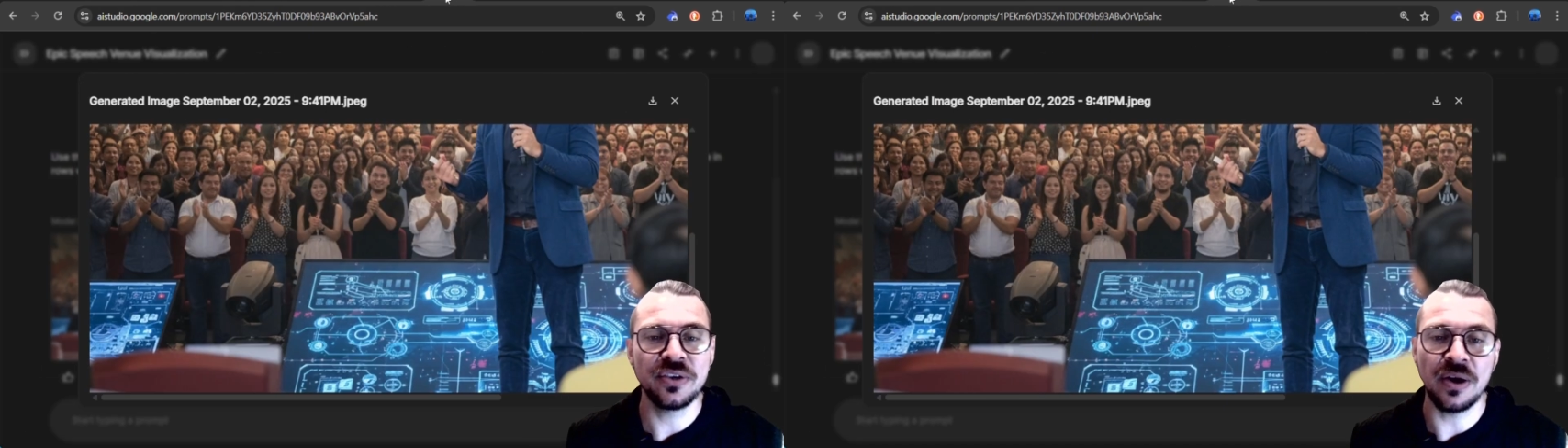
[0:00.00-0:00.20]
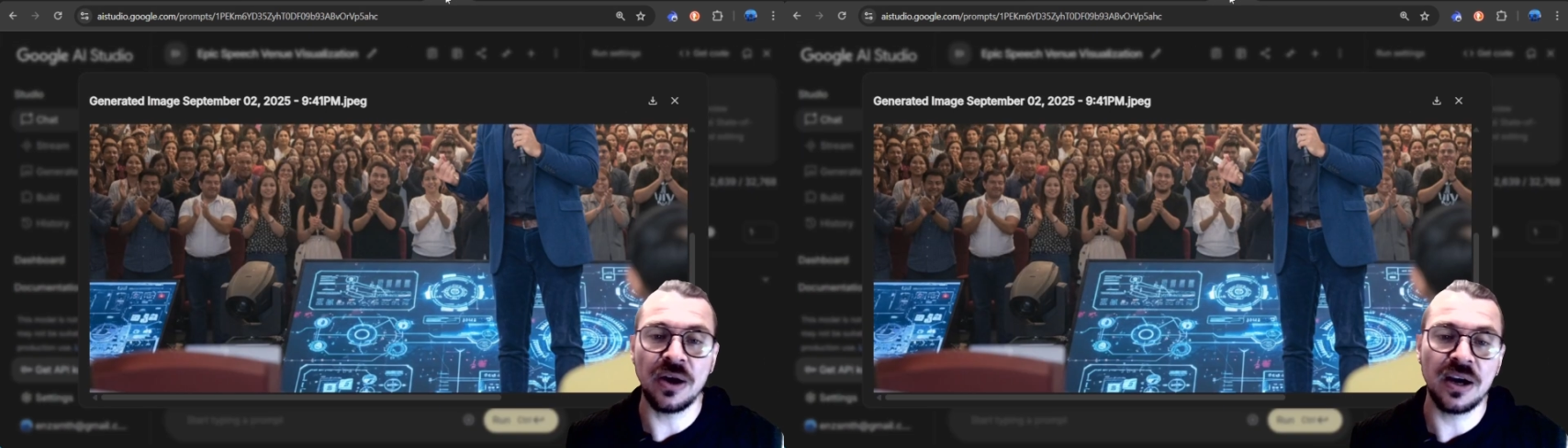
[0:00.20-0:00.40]

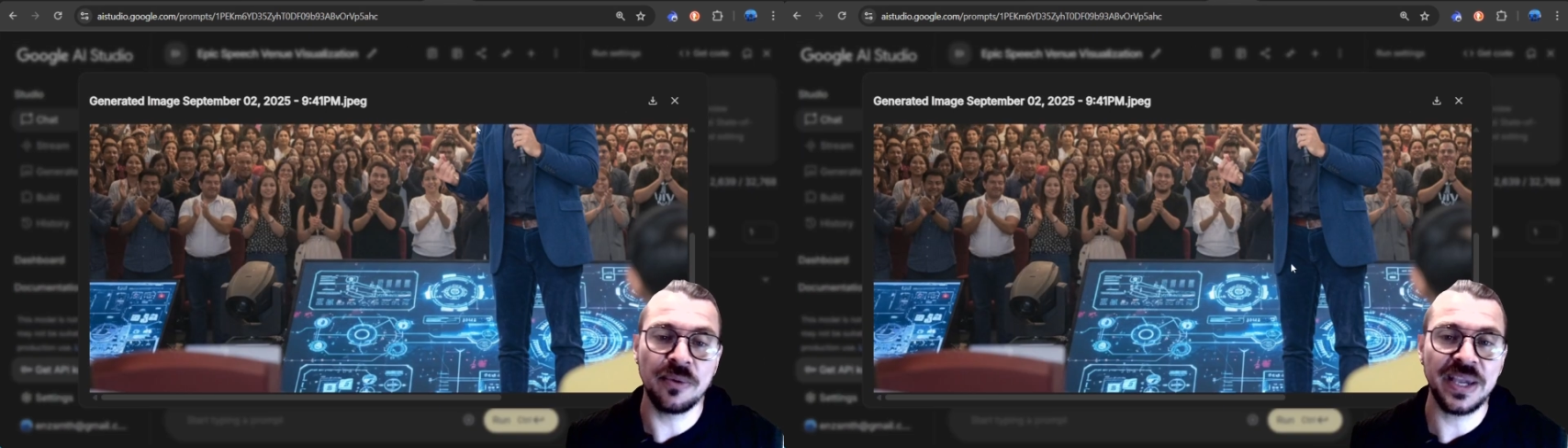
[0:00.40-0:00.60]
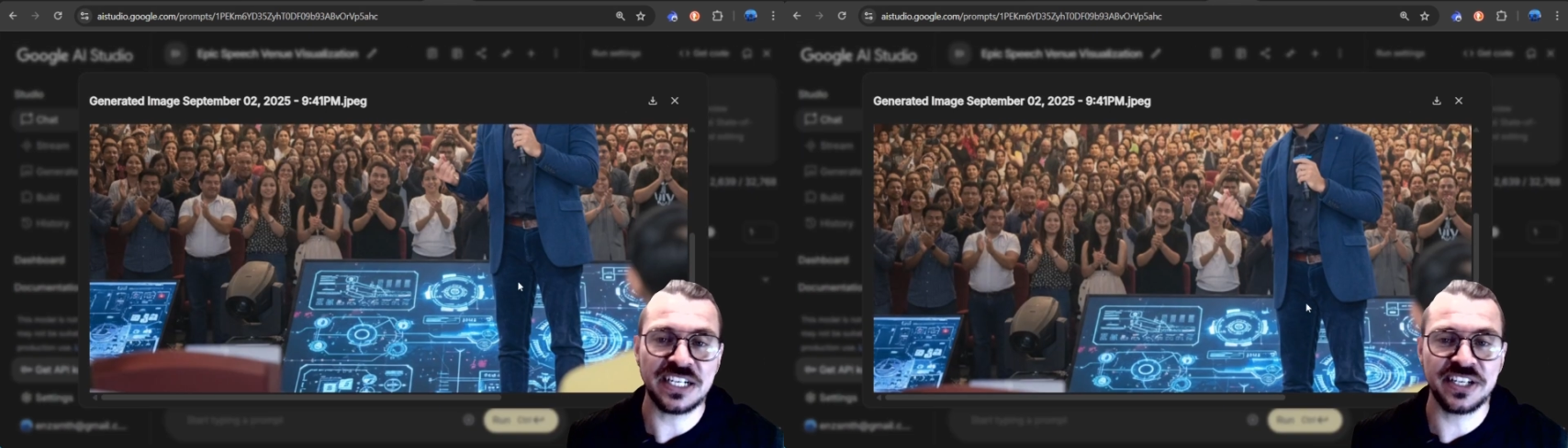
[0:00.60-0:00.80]

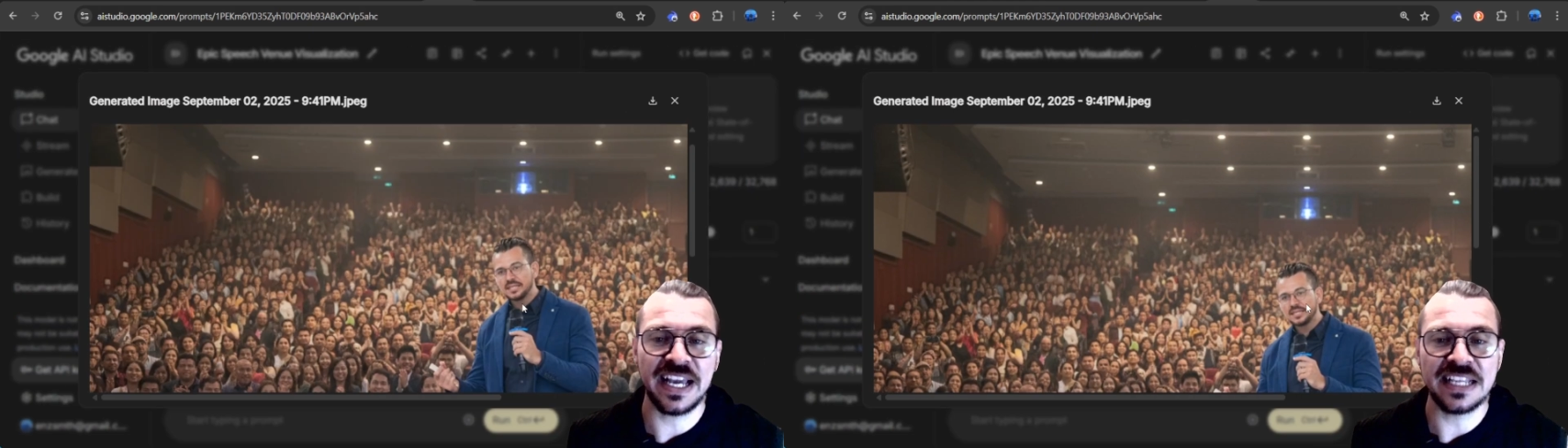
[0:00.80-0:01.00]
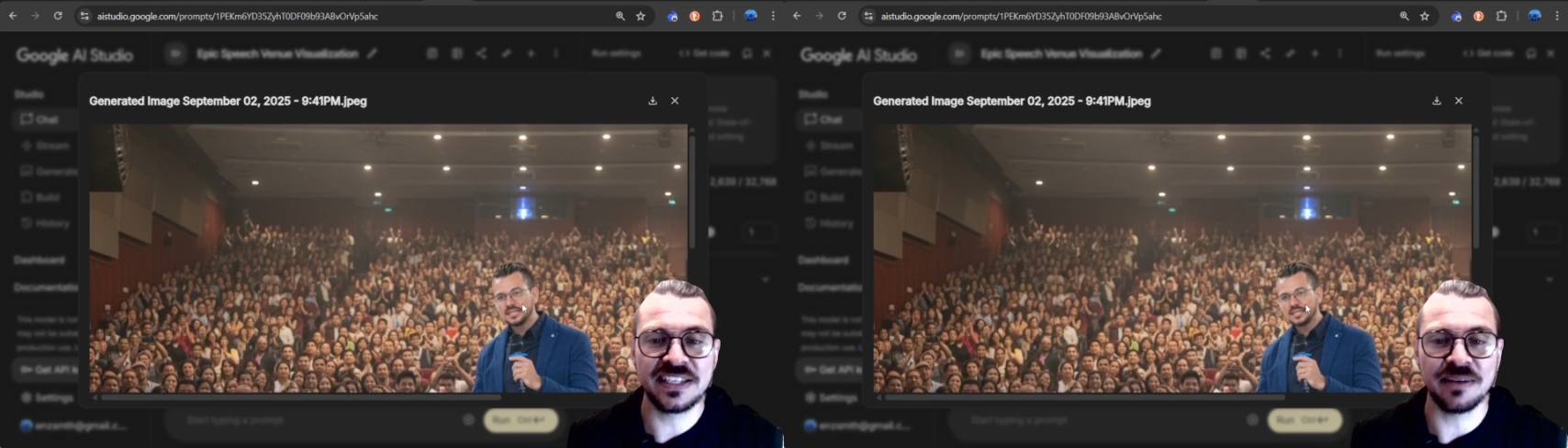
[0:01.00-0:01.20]
We actually
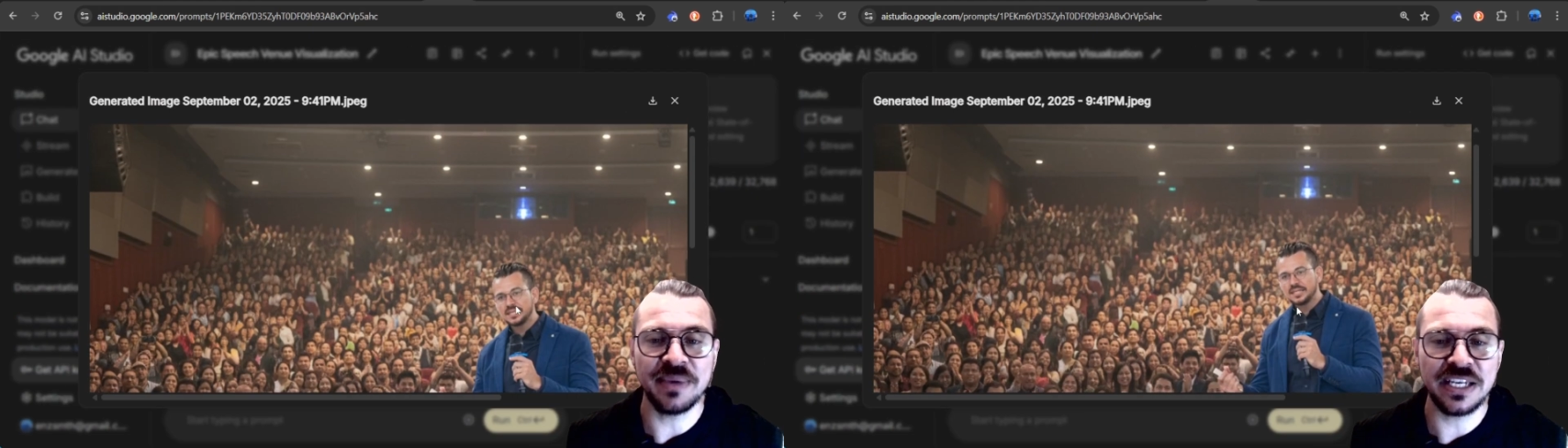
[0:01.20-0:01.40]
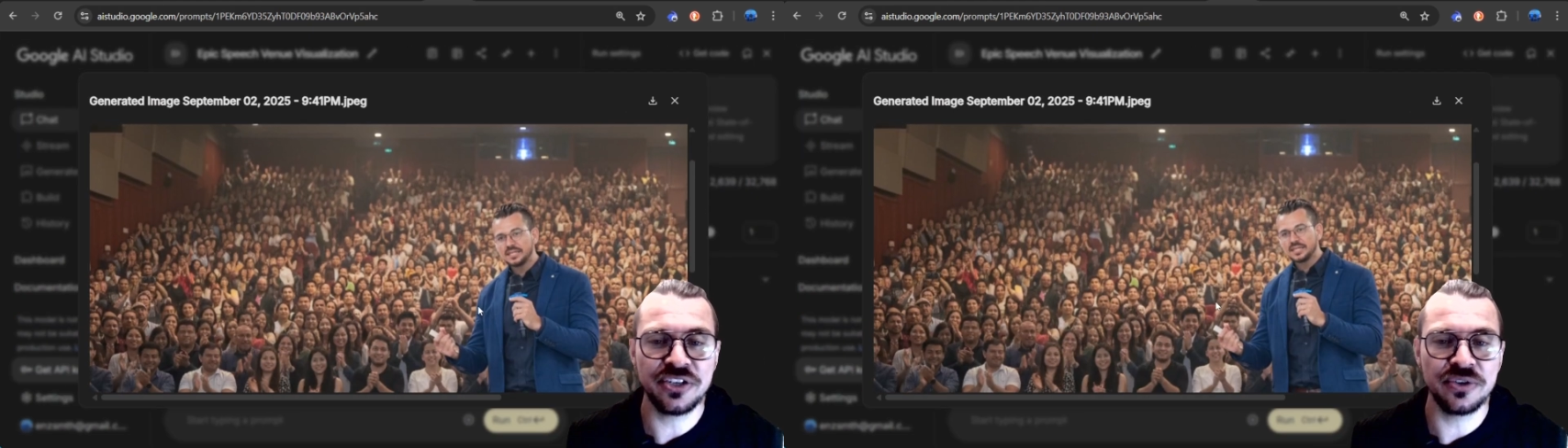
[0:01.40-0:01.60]
had some
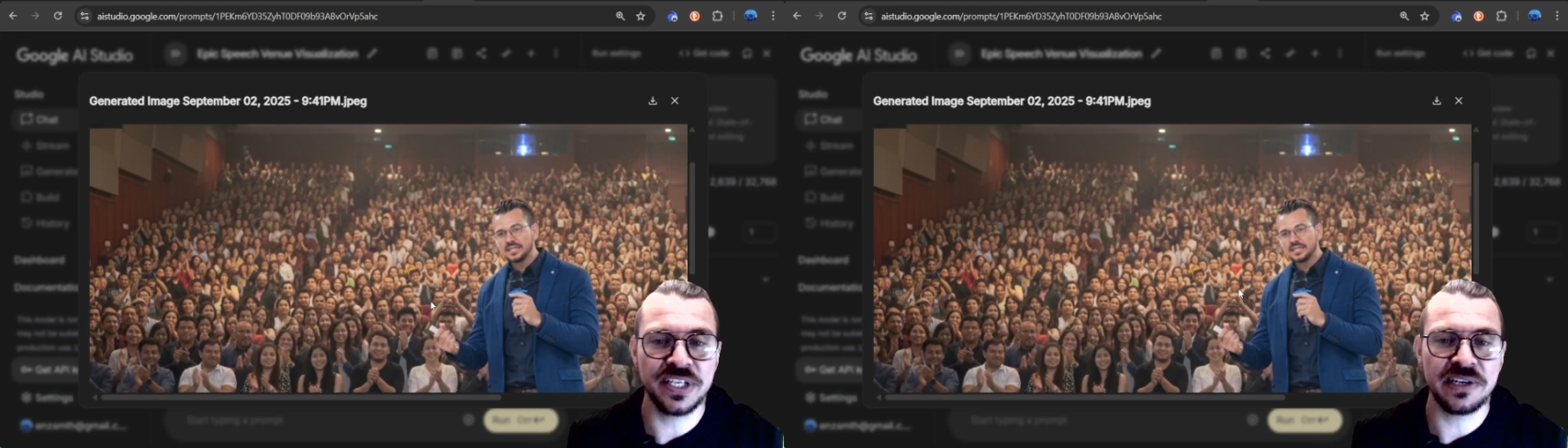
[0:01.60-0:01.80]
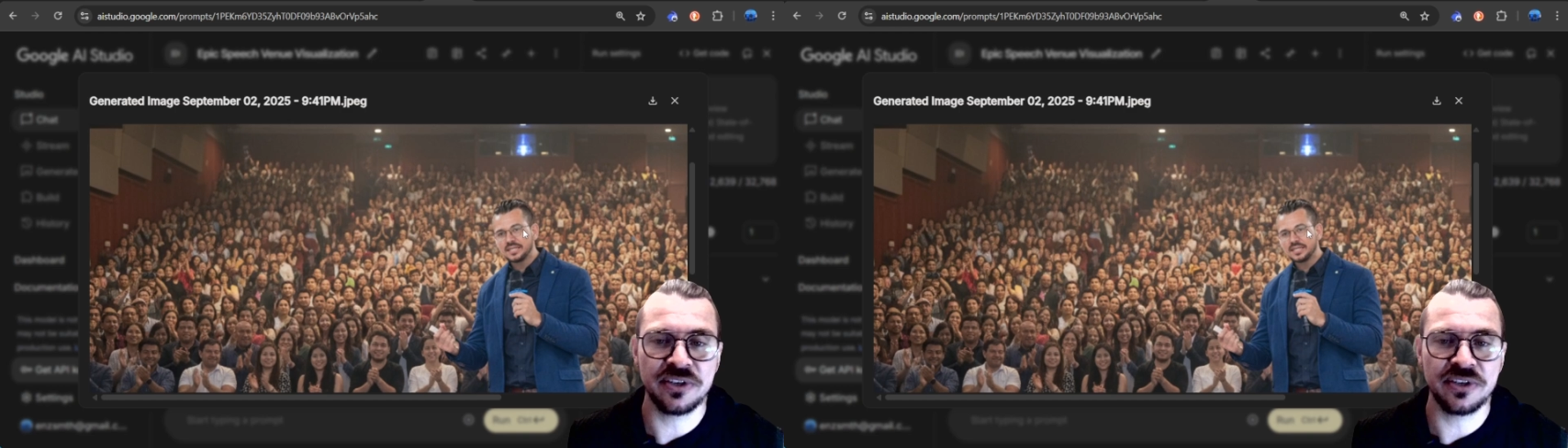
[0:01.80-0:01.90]
issues here,